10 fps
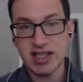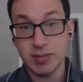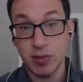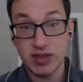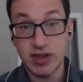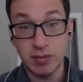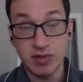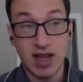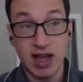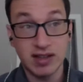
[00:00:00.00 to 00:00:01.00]
experts
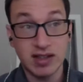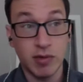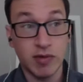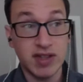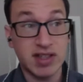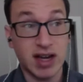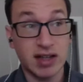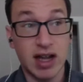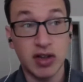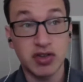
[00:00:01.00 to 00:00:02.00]
on some of this
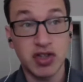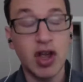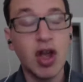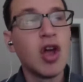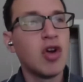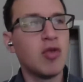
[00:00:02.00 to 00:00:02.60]
technology,